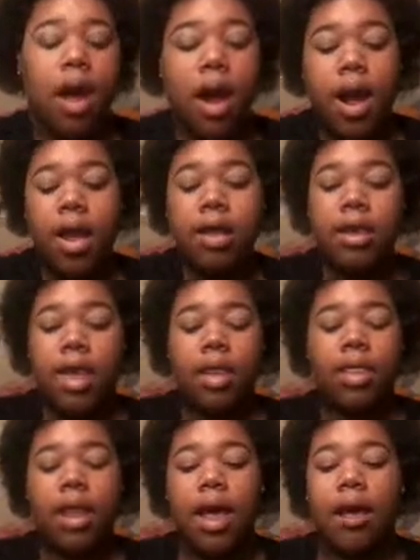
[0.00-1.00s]
All right,
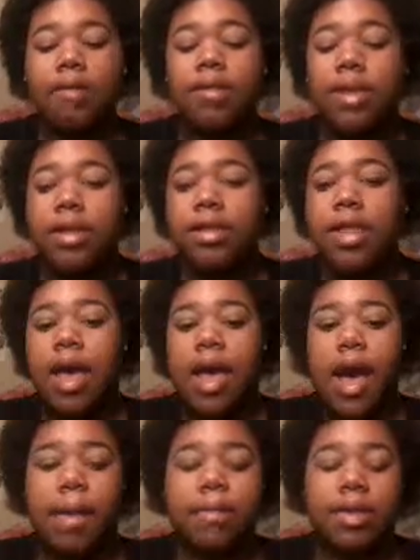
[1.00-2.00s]
now that I did
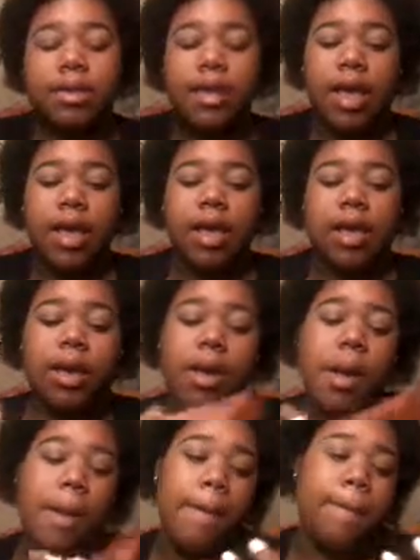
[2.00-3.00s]
that, I'm gonna take
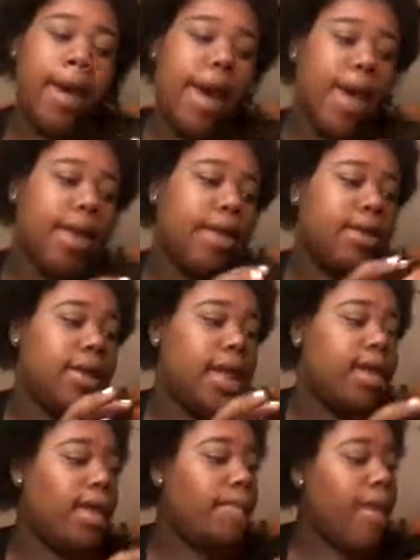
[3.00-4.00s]
my
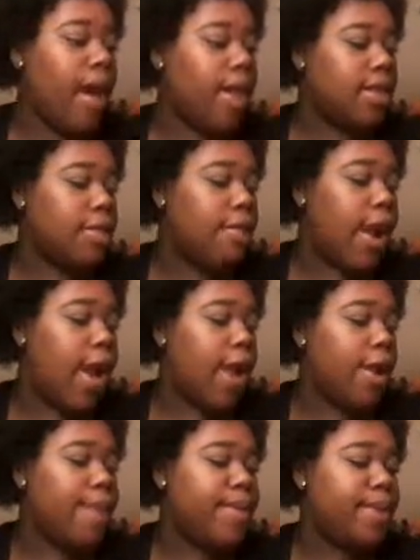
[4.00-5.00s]
Naked palette
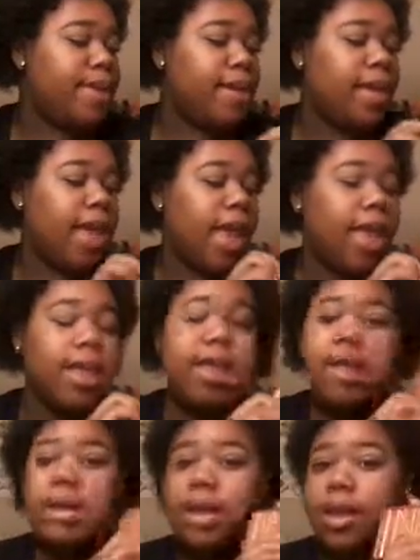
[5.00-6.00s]
by Urban
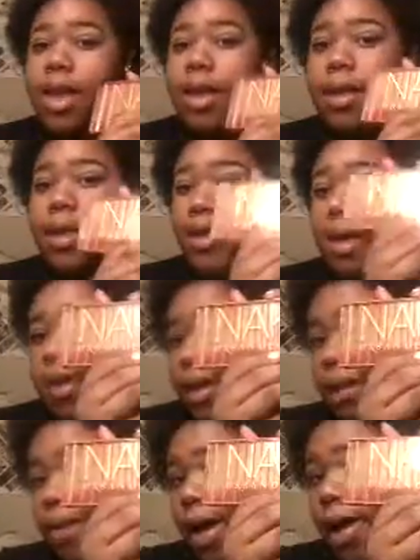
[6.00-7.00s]
Decay, the Naked
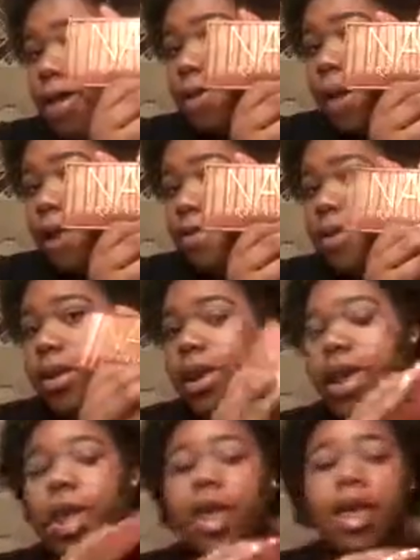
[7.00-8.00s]
Heat palette by Urban
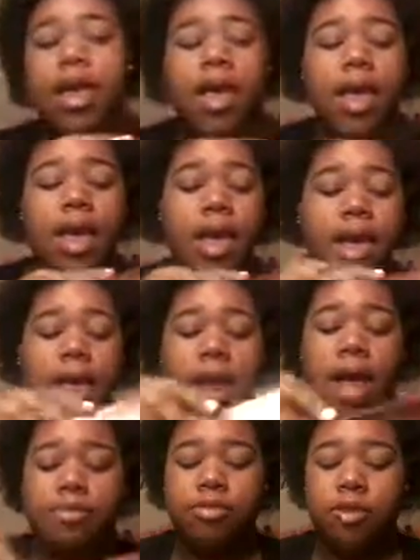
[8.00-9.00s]
Decay,
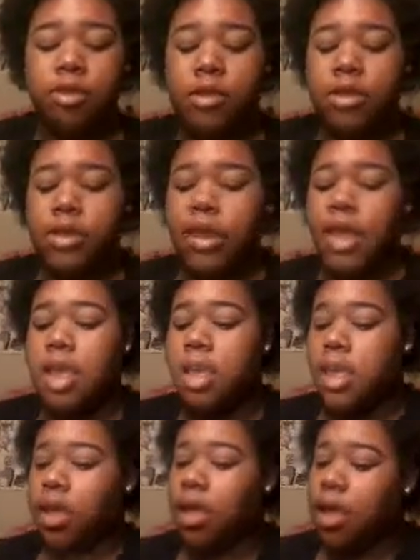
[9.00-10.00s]
and I'm just gonna
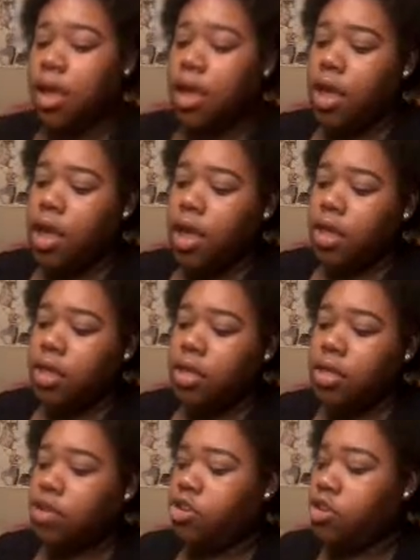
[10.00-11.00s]
take
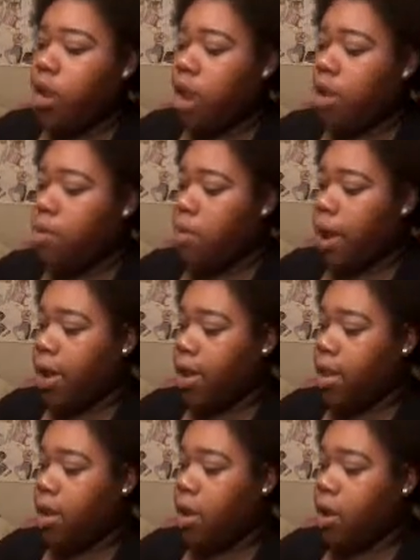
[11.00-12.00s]
this shade
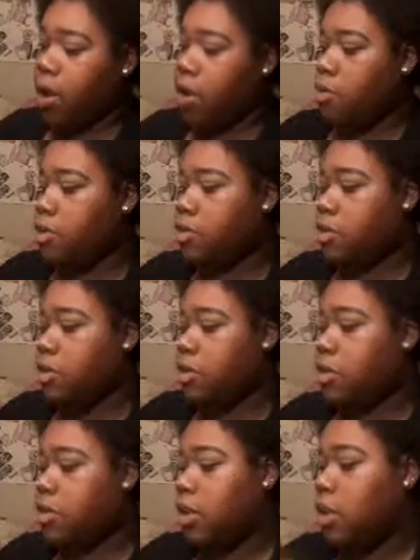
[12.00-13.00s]
right here, which
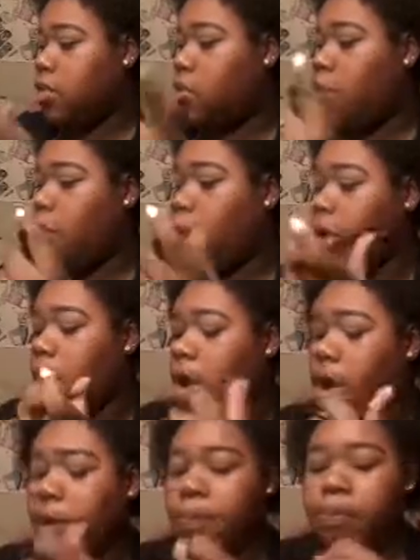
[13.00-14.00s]
is in
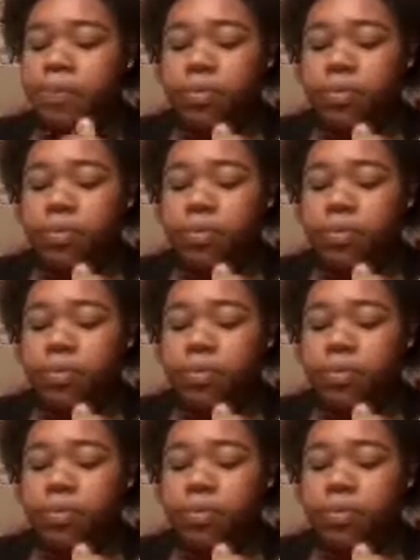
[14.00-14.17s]
Fuego,